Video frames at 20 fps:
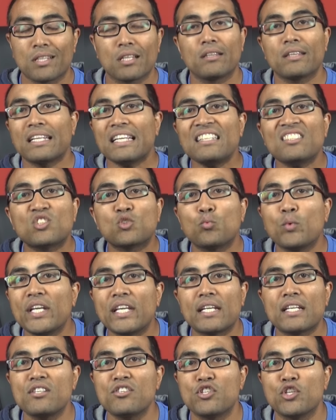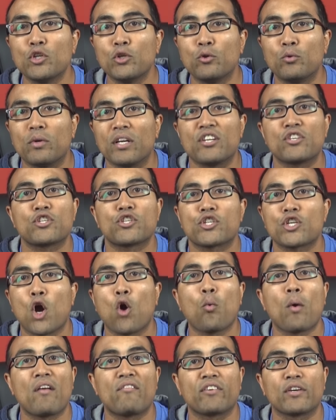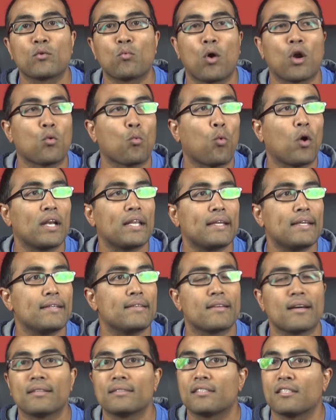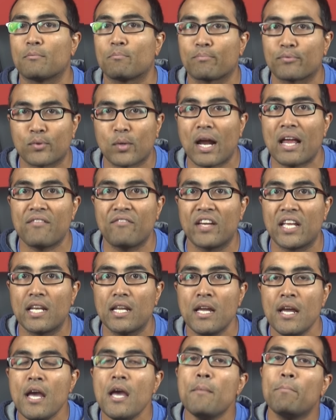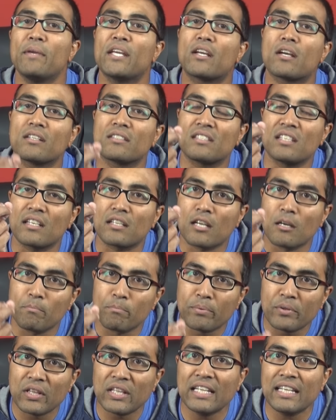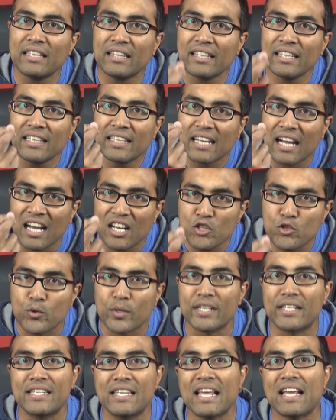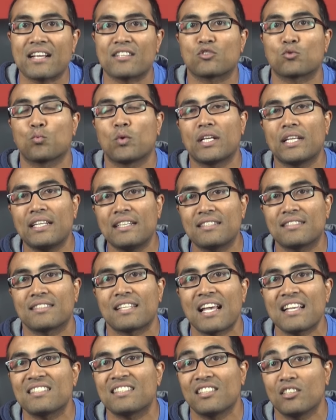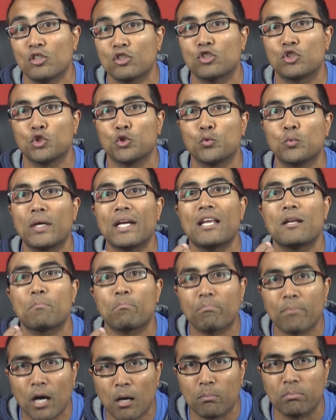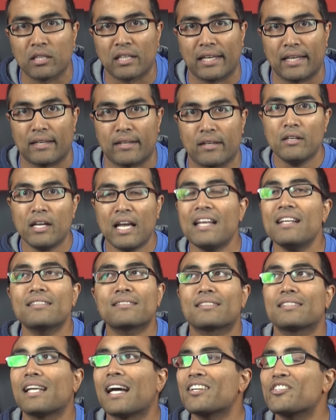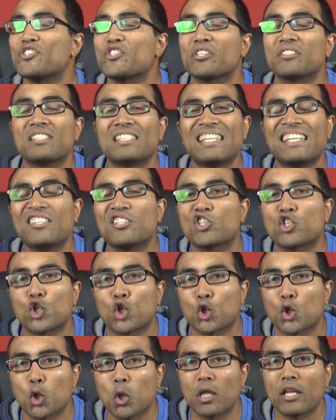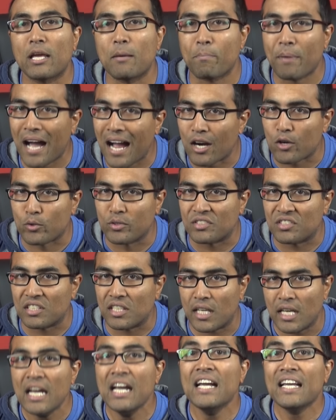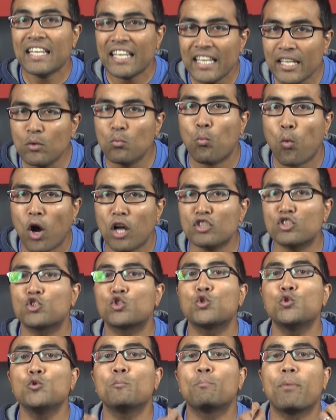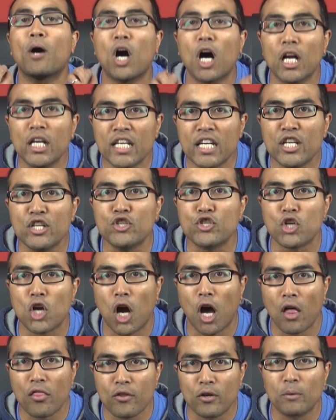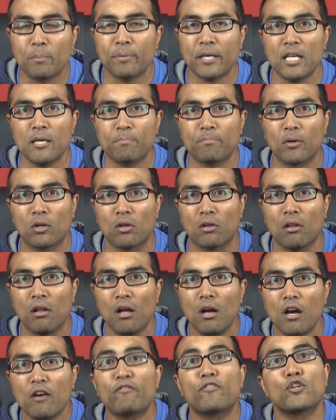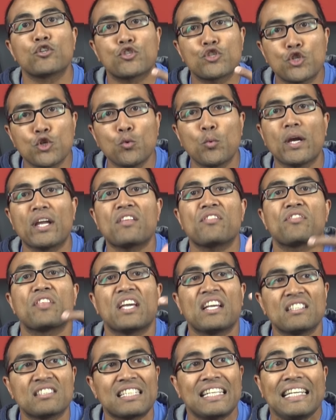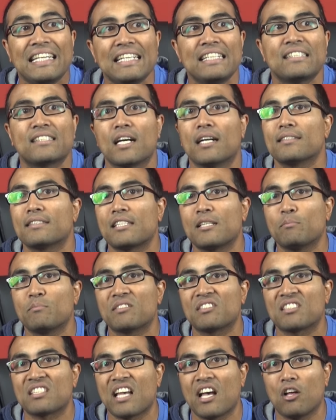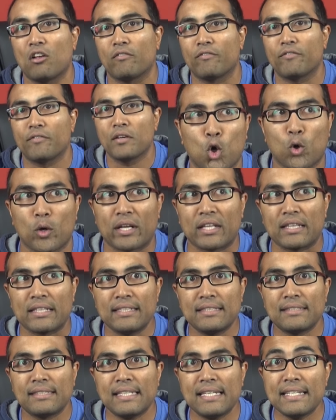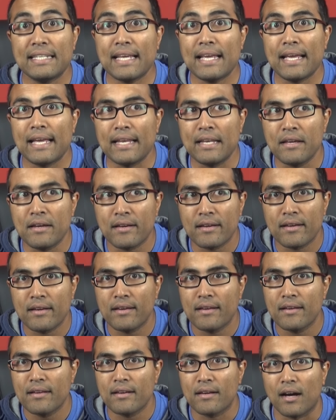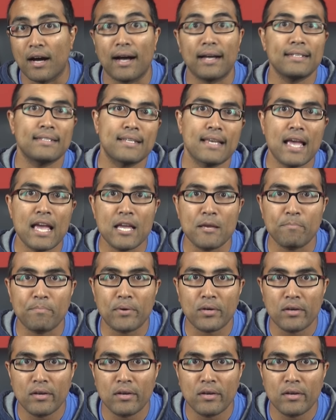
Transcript: The least we can do is show everyone what he does in private because it completely contradicts what he says he'll do in public. And it's not just internal hypocrisy. He wants to punish other people for doing things he does himself. Or at least he did. On tape.